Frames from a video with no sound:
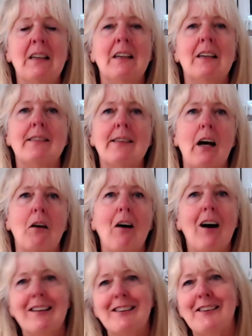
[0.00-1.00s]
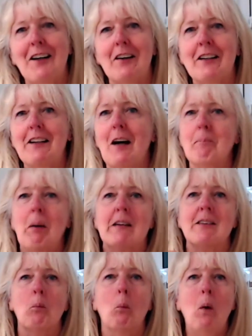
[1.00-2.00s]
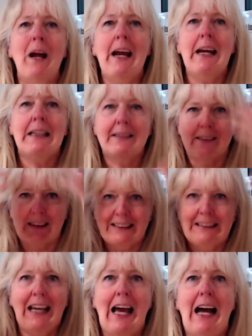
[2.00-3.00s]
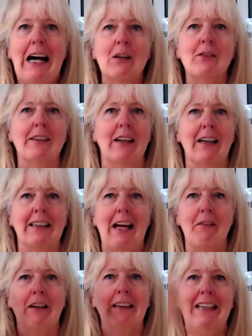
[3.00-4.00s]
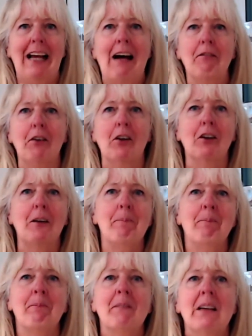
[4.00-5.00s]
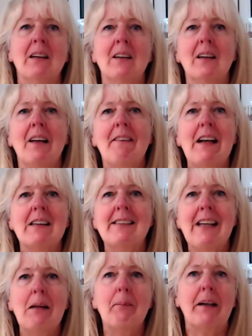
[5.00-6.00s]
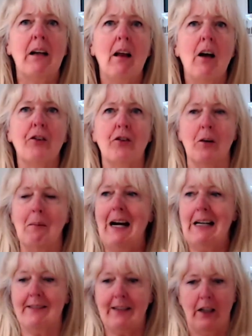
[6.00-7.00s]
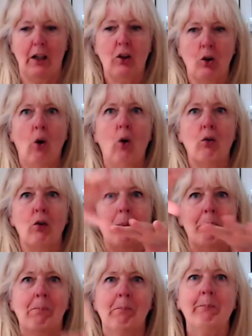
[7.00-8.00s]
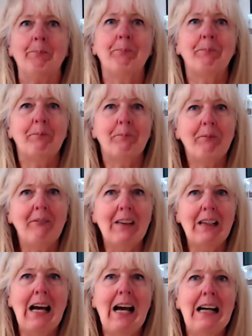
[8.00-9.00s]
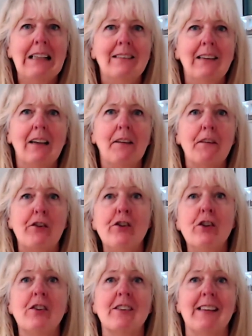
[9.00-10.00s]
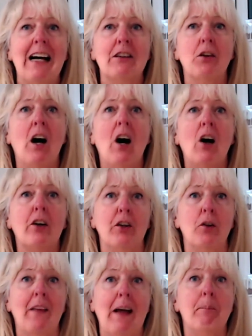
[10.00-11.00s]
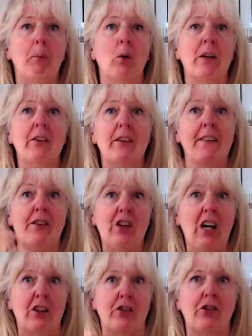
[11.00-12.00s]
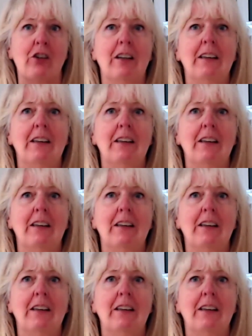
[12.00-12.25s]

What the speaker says: So I decided I'd buy some wigs and gowns, and I gave a gavel, and then I set up the classroom as a courtroom, and the students had to argue their point to the judge.